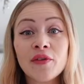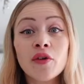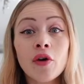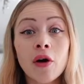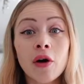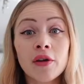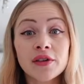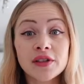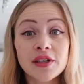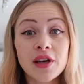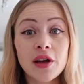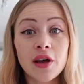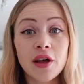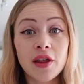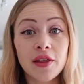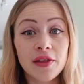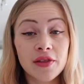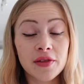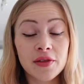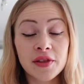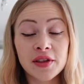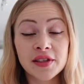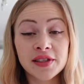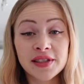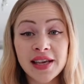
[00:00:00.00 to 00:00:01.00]
got
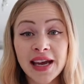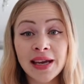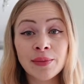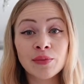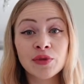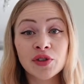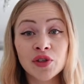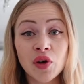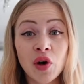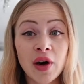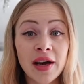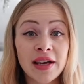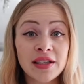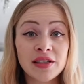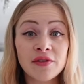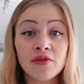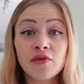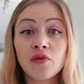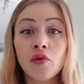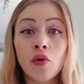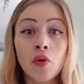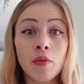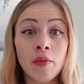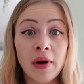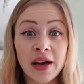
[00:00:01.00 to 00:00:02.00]
the same size
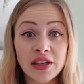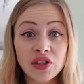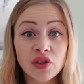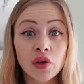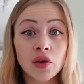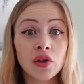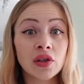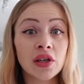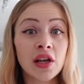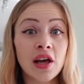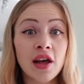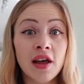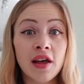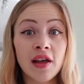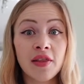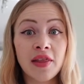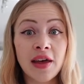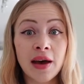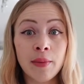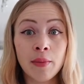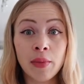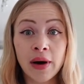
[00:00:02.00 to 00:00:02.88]
for my toddler that